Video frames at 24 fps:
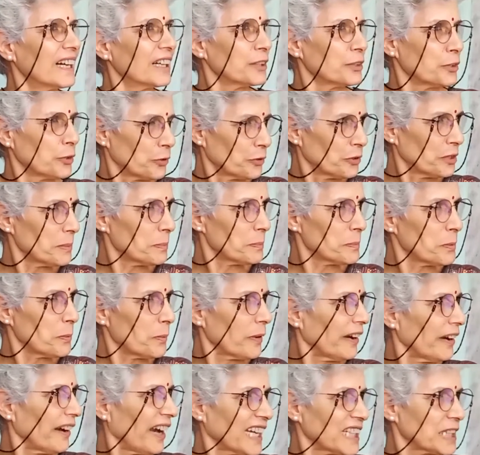Europe,
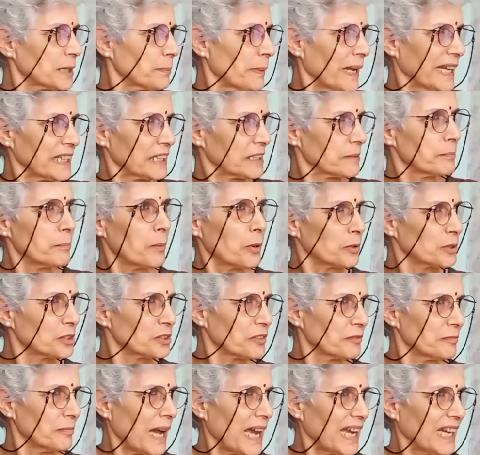where I spent most
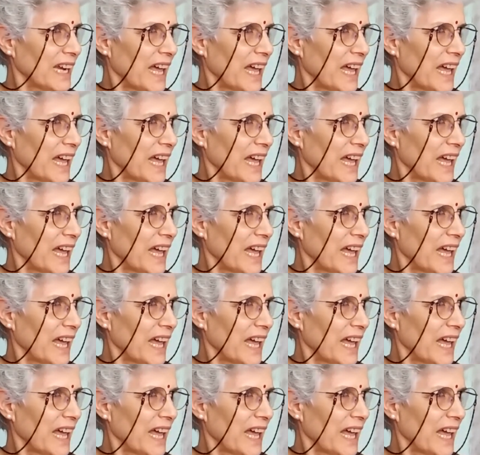of my